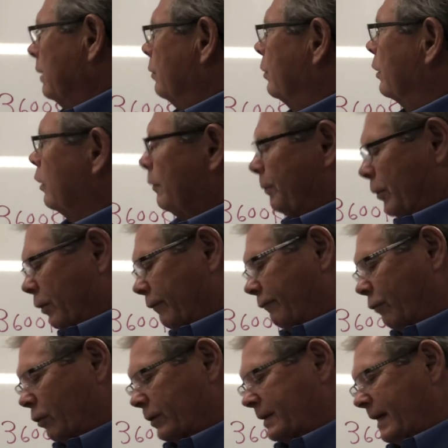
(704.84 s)
we're gonna pull
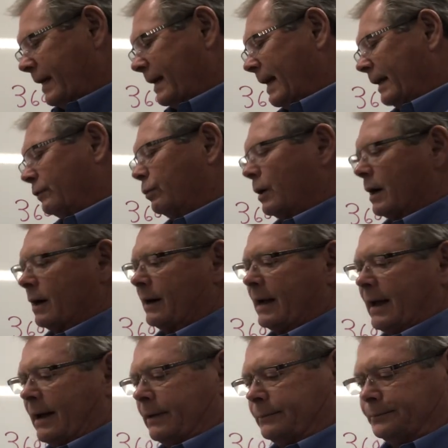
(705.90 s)
14 gauge wire.
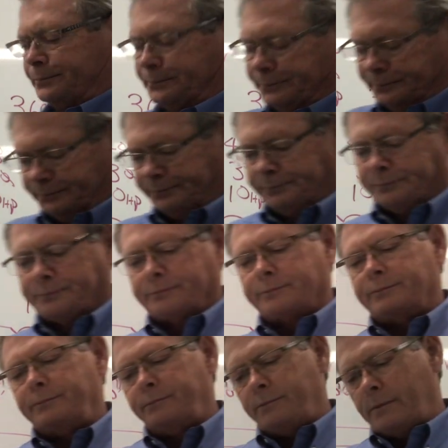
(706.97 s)
Now,
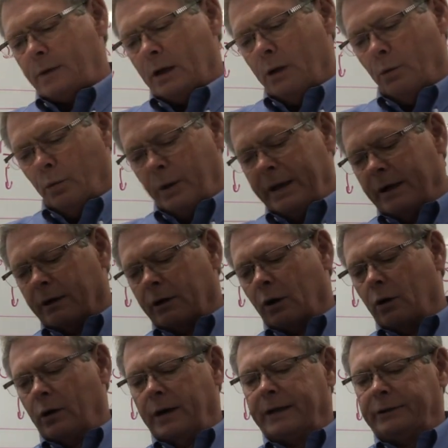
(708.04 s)
we are
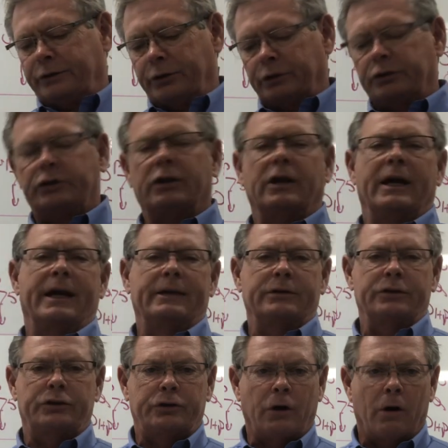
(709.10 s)
going to select
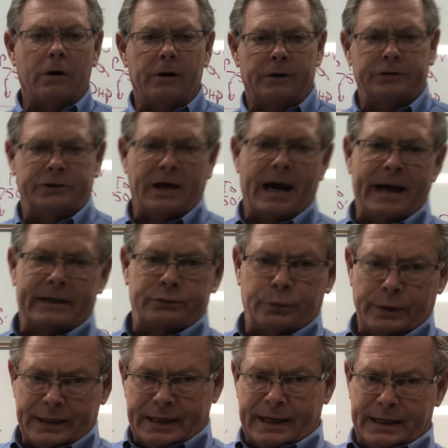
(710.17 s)
the starter size
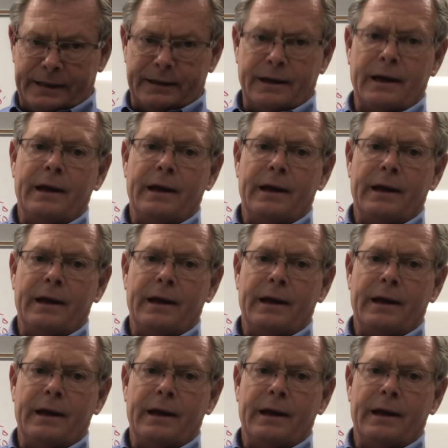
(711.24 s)
we need.